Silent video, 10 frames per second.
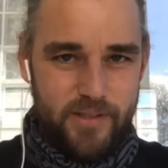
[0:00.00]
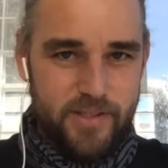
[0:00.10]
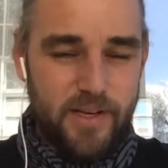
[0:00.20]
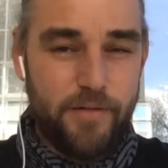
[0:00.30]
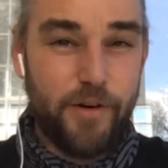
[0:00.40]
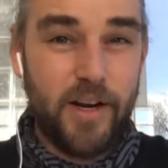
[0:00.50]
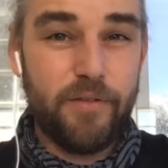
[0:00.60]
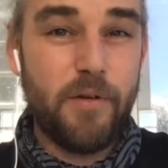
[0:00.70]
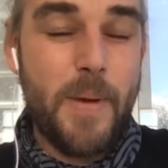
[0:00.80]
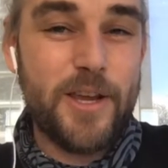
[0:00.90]
delivering
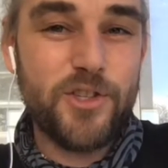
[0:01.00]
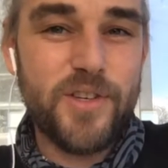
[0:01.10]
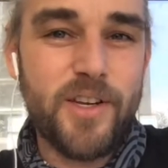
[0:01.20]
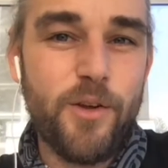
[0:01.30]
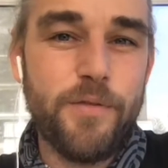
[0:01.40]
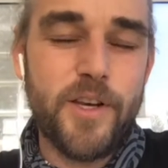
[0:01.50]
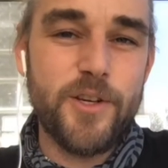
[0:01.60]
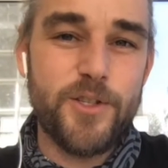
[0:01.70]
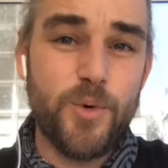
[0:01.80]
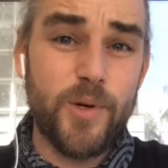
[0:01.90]
information in your
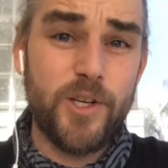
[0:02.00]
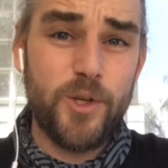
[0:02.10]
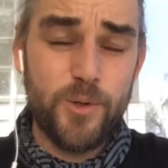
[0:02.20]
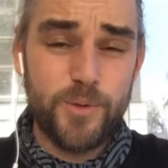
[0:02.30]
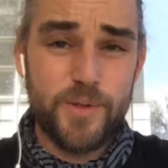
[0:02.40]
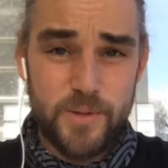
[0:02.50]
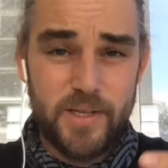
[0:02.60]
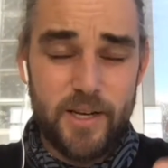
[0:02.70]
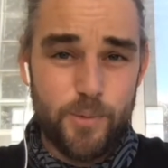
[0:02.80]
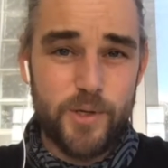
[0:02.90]
videos you want to use,
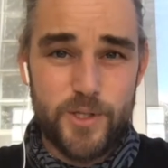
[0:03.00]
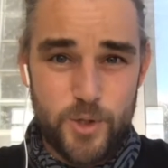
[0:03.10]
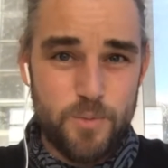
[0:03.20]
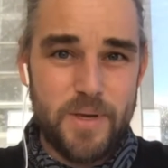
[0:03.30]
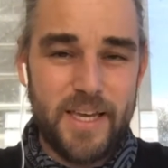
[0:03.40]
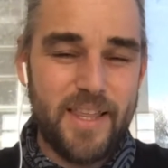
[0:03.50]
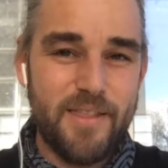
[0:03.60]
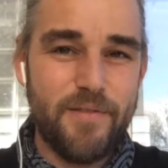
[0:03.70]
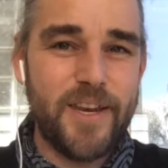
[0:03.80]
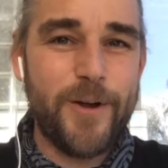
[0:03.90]
in other words, you being in
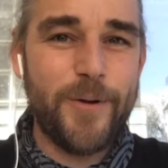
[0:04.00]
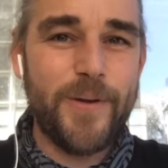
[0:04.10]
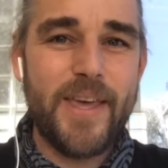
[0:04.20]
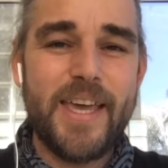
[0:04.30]
the video,